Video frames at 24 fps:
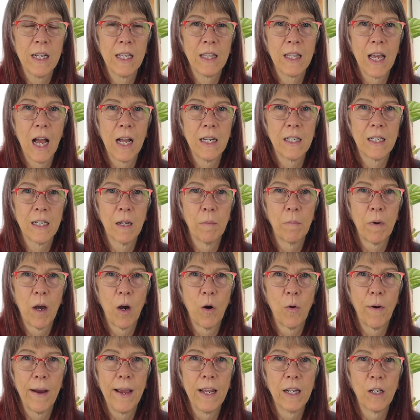that
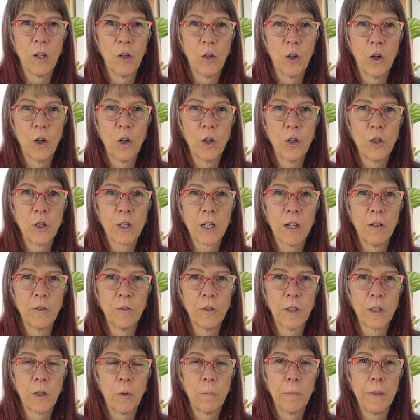demo and learned a
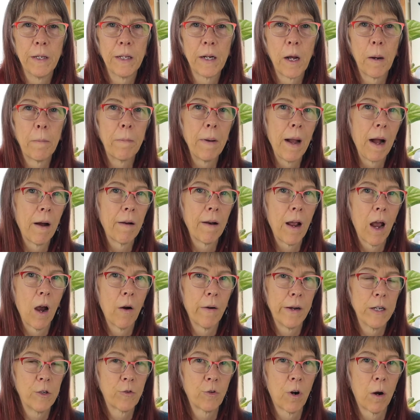little bit about how
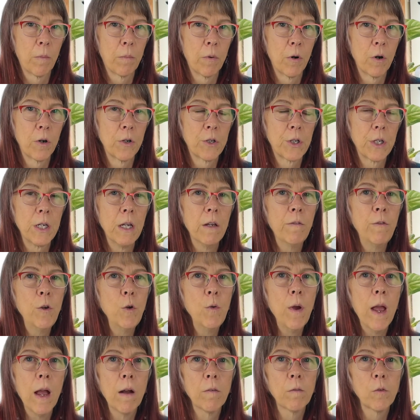I draw birds. If you
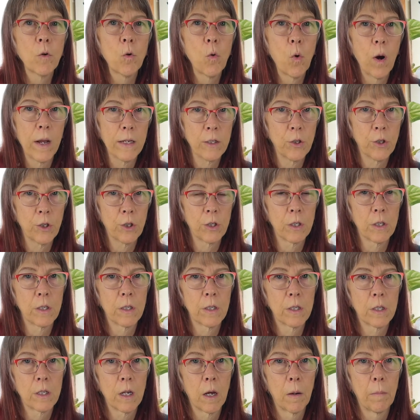have
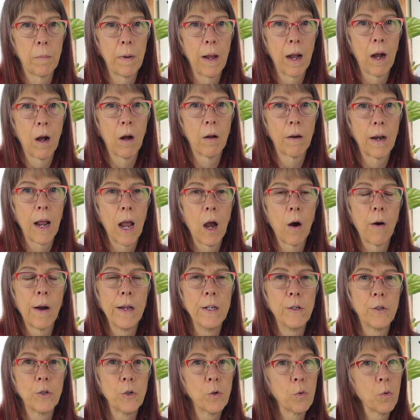questions about how I
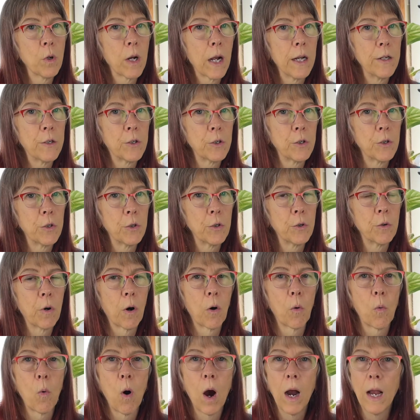do what I do, or
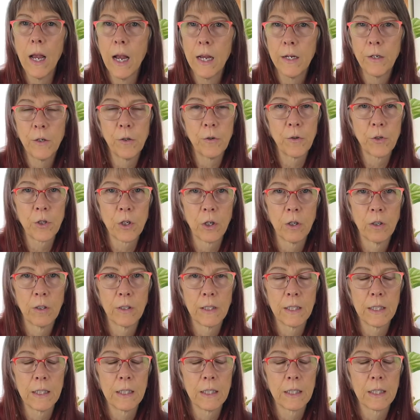why I do certain
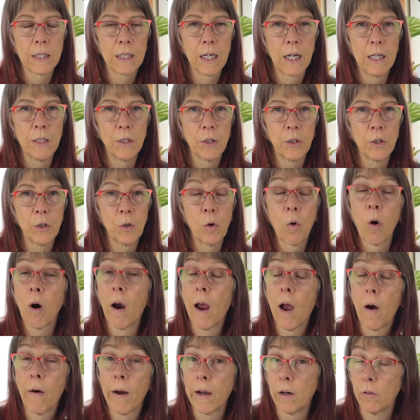things that I do, or
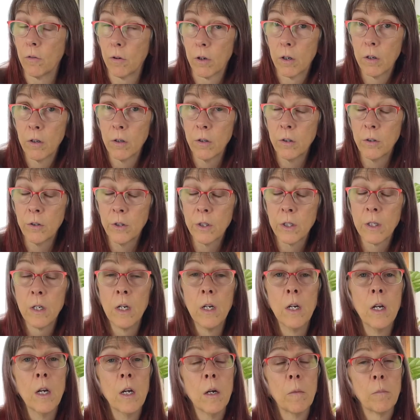how I learned,
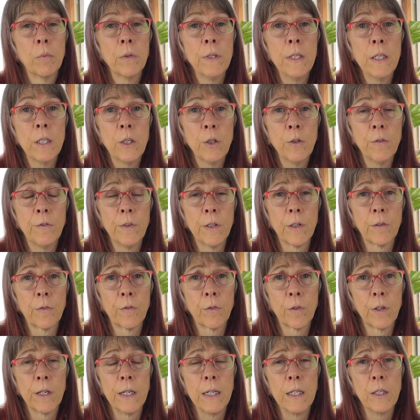please do feel
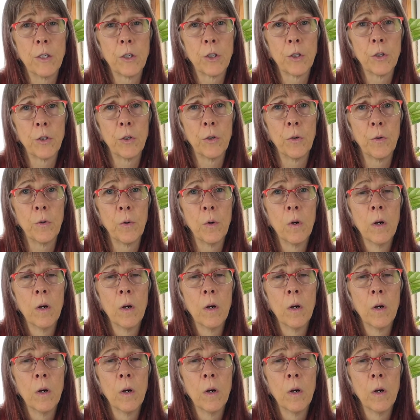free to